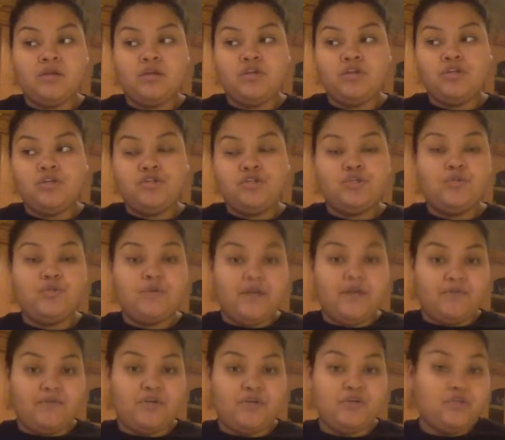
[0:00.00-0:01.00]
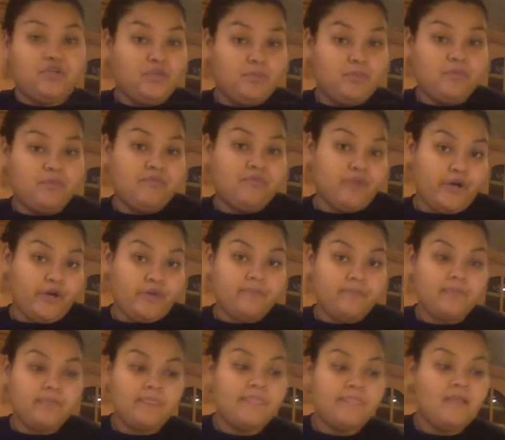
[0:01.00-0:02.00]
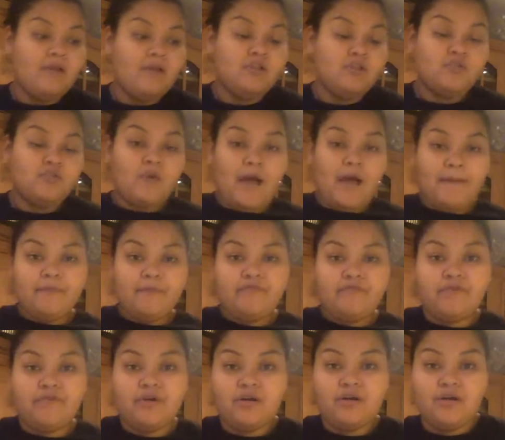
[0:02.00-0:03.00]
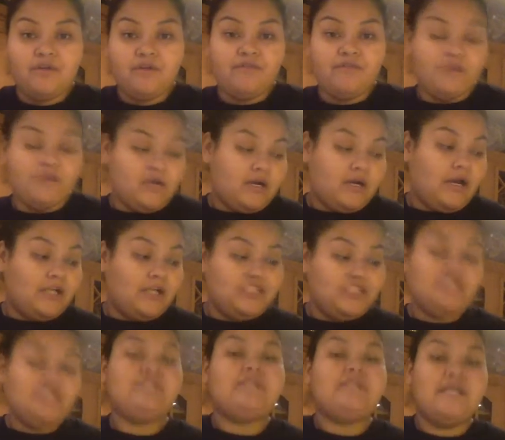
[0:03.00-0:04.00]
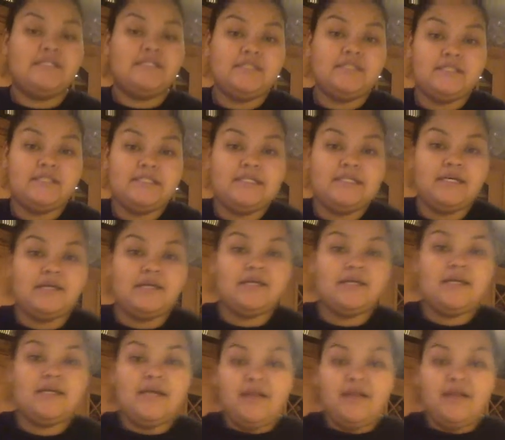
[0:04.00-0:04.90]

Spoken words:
you do whatever you prefer. So I prefer for a cheese quesadilla